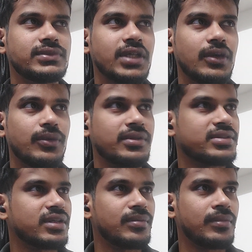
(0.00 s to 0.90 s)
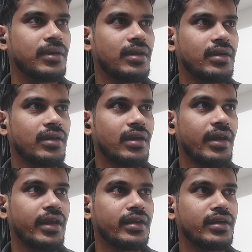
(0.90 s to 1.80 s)
Sequence number
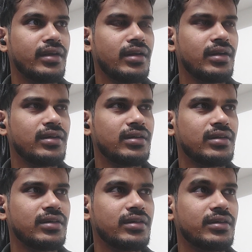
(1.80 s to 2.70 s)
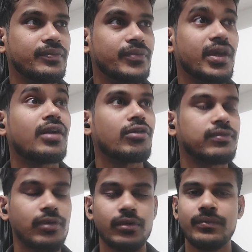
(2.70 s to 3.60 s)
and control
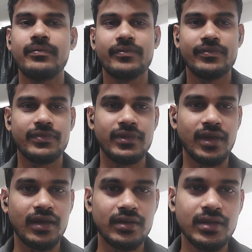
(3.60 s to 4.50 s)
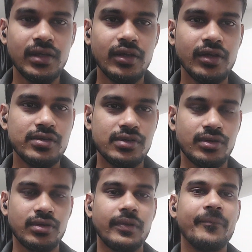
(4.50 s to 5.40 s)
flow. Yeah.
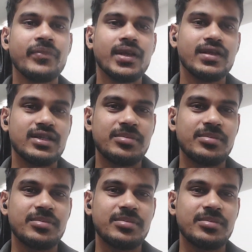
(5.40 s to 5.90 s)
So there is a